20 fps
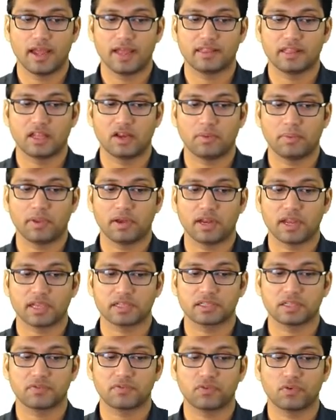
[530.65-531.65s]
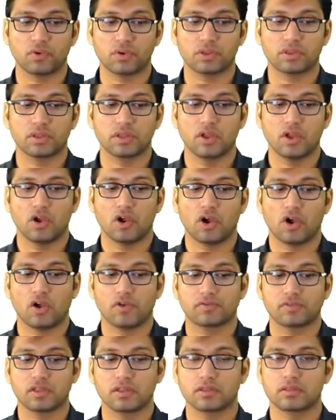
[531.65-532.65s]
and there will be a reaction force
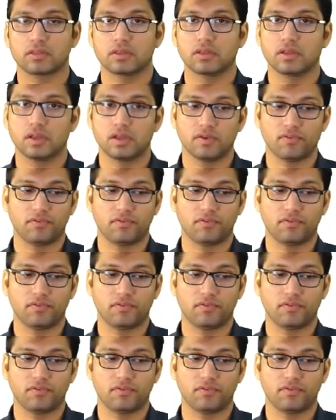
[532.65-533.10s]
of this